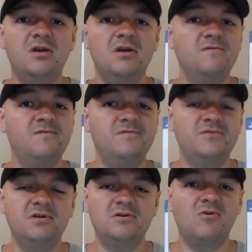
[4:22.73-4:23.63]

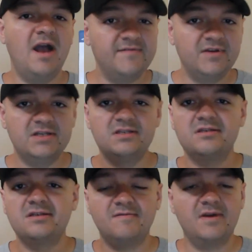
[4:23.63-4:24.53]
The graphics and
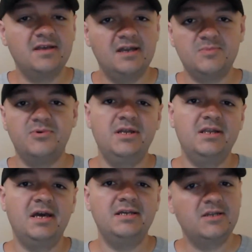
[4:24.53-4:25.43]
stuff like that is pretty
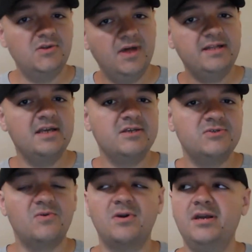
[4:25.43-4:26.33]
nice. I do like that
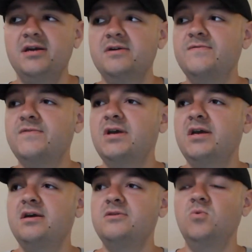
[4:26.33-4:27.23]
story of
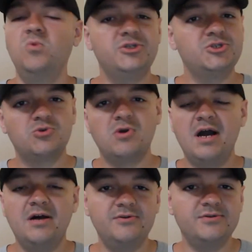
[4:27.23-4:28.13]
the witch
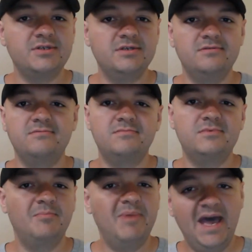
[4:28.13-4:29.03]
trials and
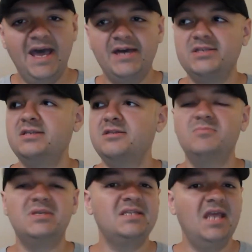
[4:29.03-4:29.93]
the past and the
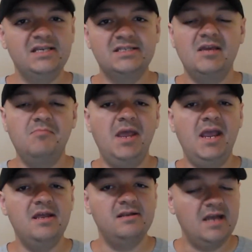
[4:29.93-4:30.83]
mistakes they
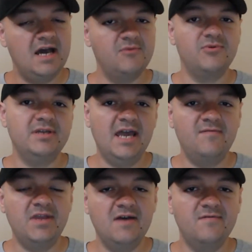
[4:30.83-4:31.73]
made and not really
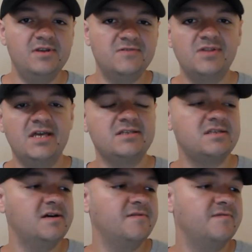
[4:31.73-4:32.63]
having evidence for that
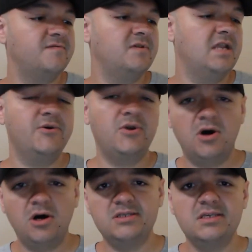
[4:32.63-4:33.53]
stuff. And now it
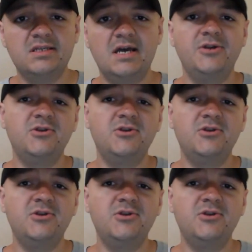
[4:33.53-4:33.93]
haunts this town.